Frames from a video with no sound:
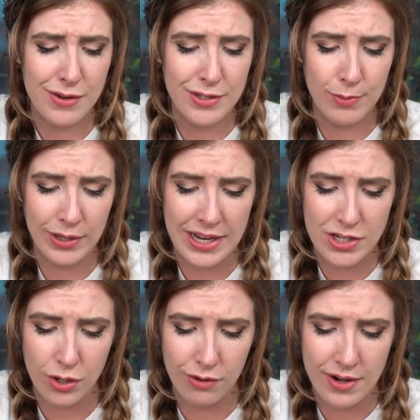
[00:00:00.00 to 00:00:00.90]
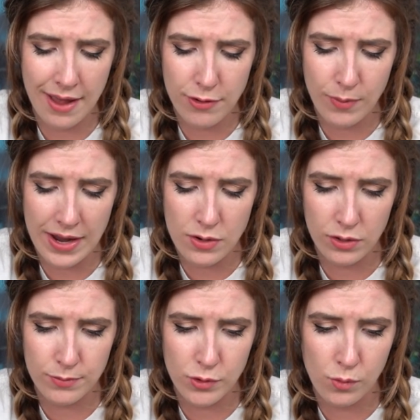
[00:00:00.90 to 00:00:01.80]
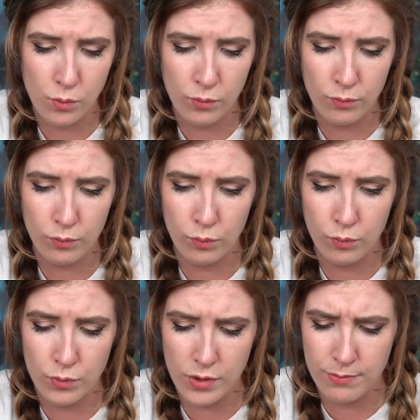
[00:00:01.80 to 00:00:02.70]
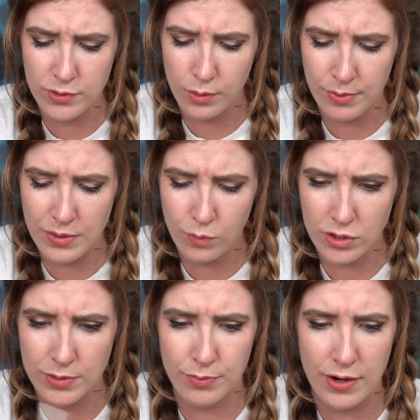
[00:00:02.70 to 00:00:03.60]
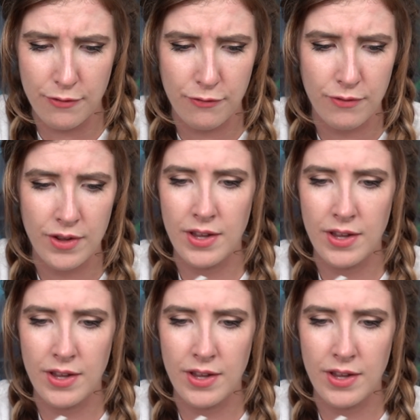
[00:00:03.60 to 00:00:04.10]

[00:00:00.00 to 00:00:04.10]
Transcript: reusable, heat-tolerant, heavyweight, non-absorbent, absorbent, waterproof,